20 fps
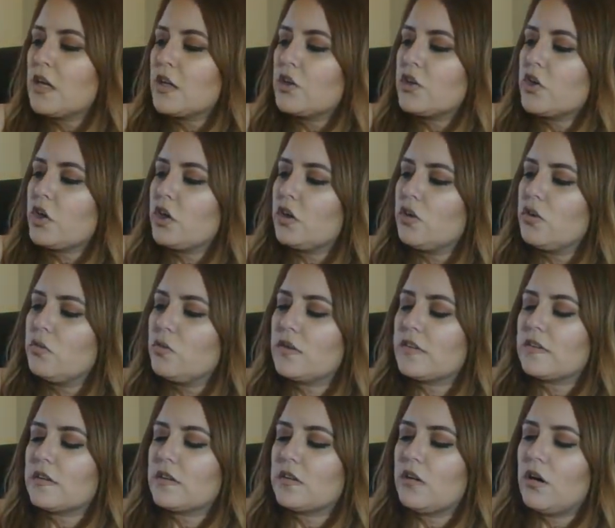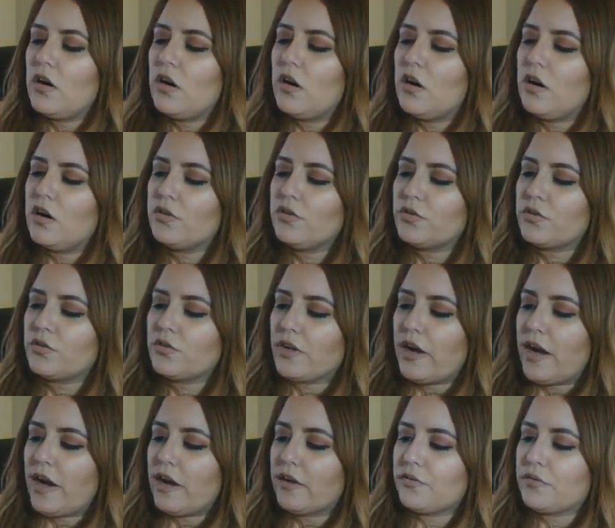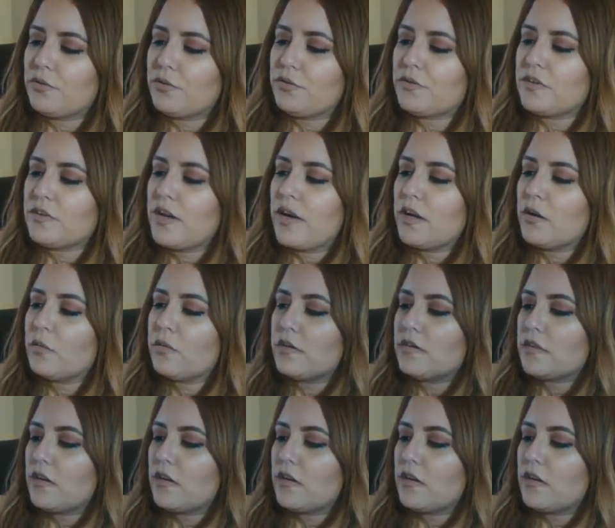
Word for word: Gerald was a tall giraffe whose neck was